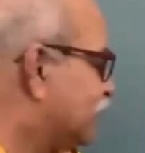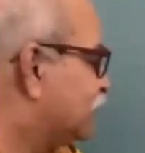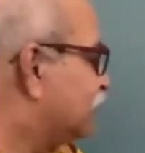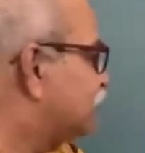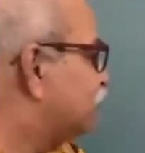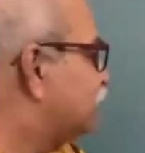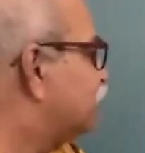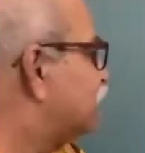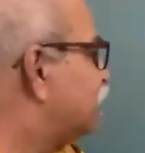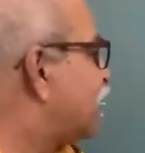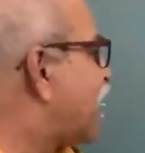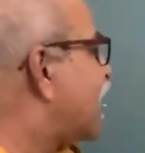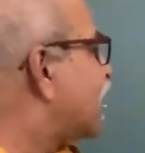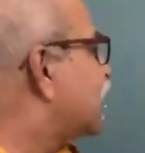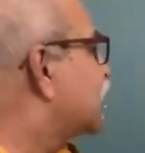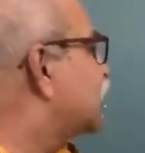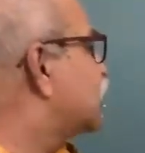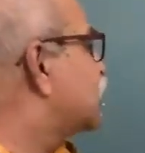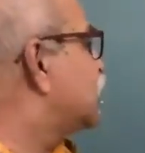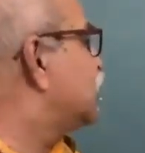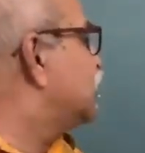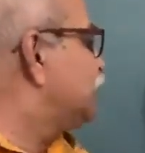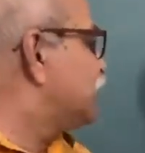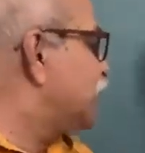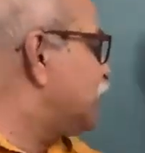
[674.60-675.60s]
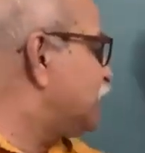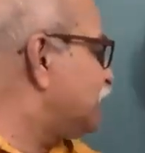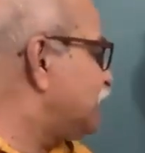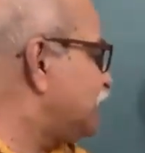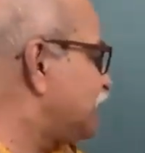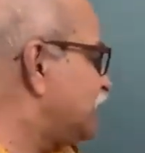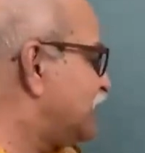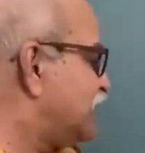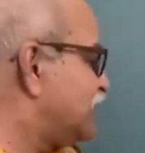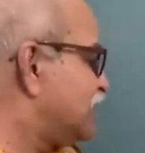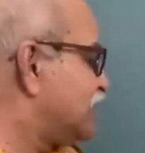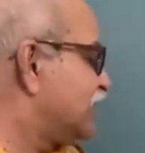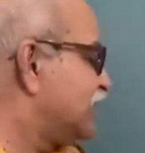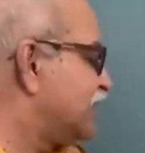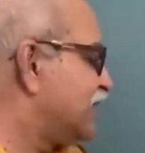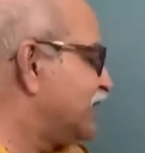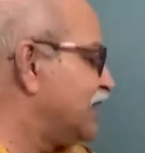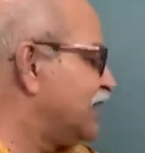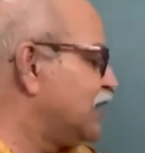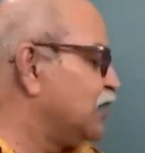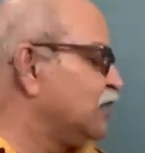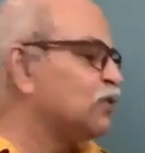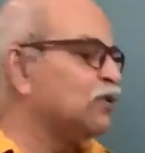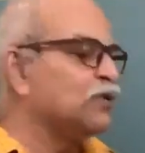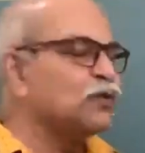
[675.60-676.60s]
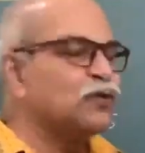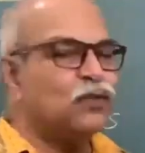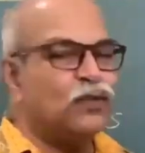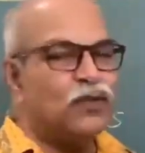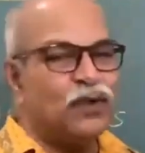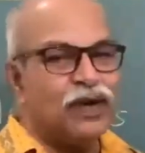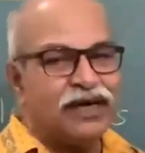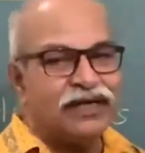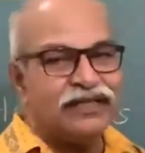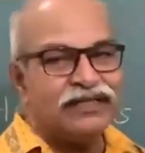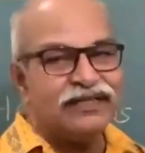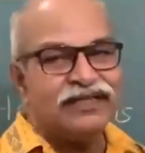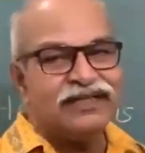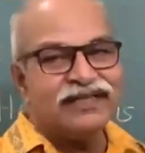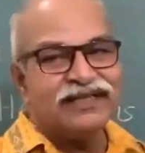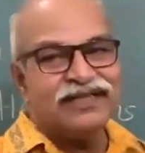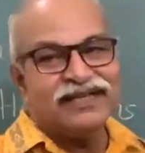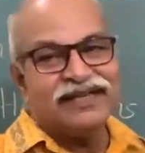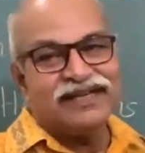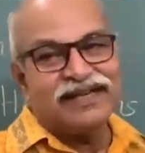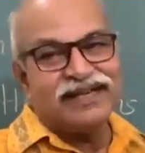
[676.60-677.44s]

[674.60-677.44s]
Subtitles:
Maximum is k equal to 1,